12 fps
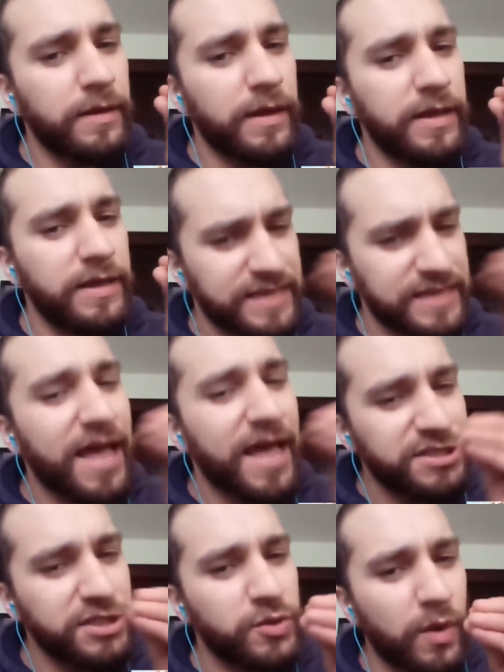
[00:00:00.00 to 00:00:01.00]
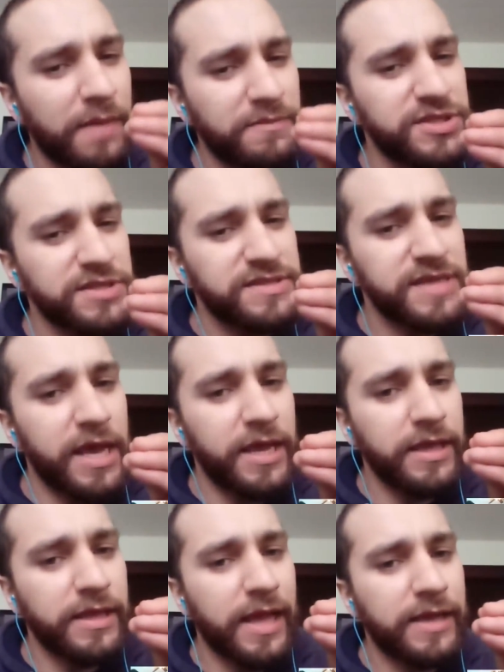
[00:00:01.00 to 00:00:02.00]
It's attached to what I'm just
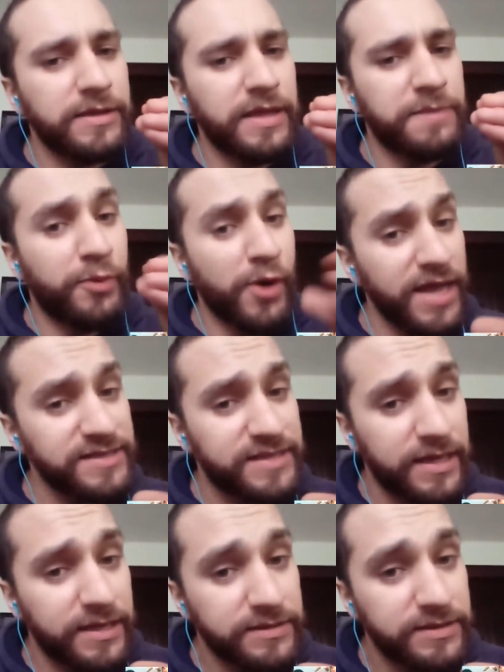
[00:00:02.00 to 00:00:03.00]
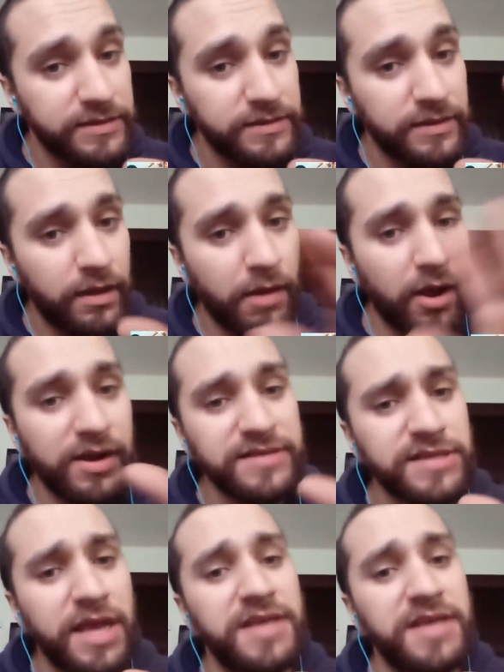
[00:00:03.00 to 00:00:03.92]
saying. Like the president, I'm not gonna say his